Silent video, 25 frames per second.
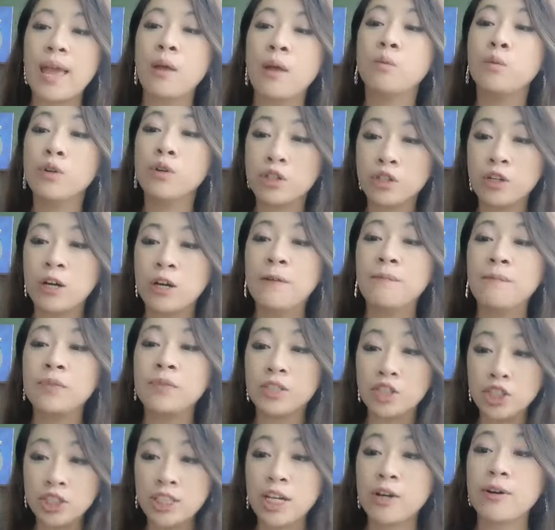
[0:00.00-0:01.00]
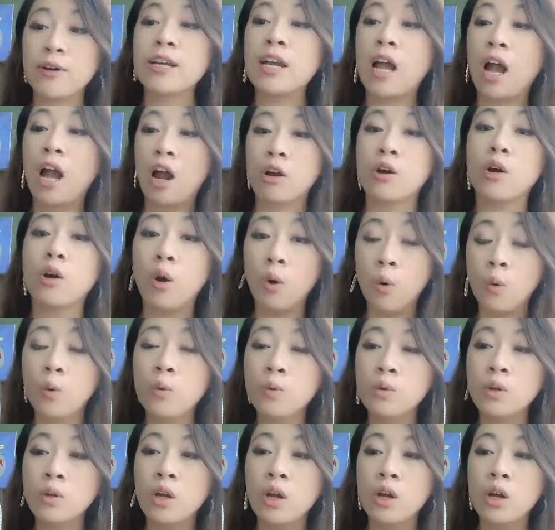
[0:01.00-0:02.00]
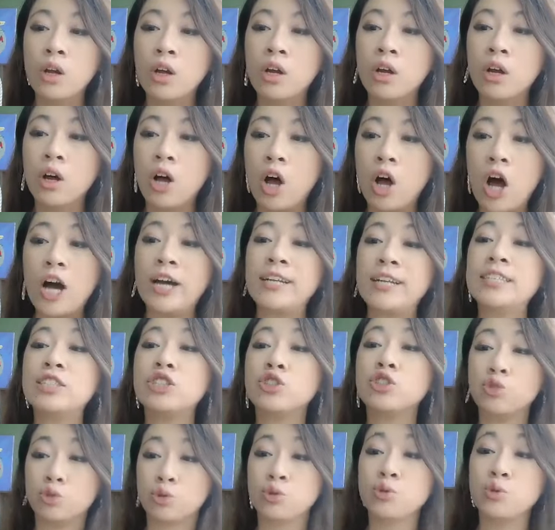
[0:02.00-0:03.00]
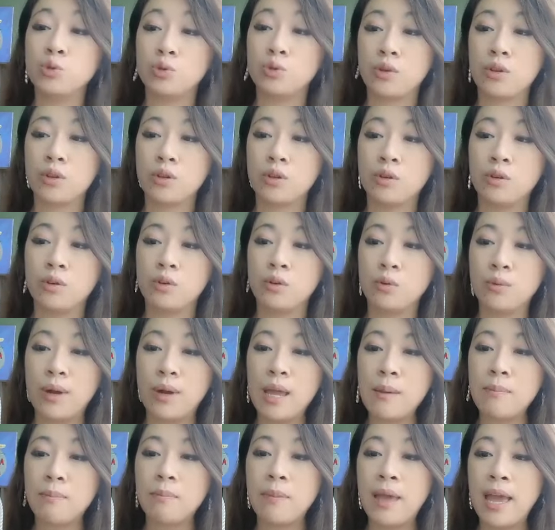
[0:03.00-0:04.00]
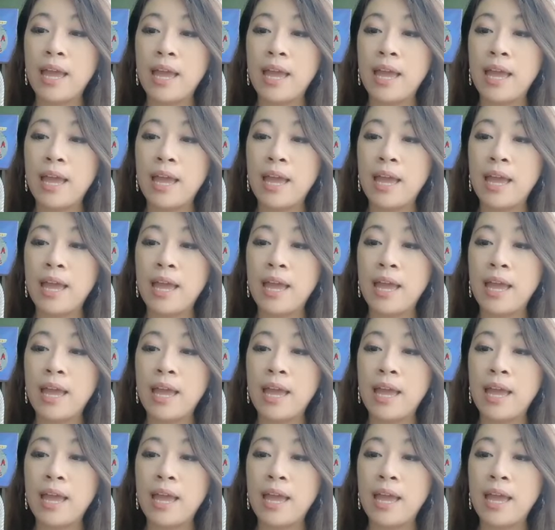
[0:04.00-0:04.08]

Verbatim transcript: And we're sharing our own honest truth, right?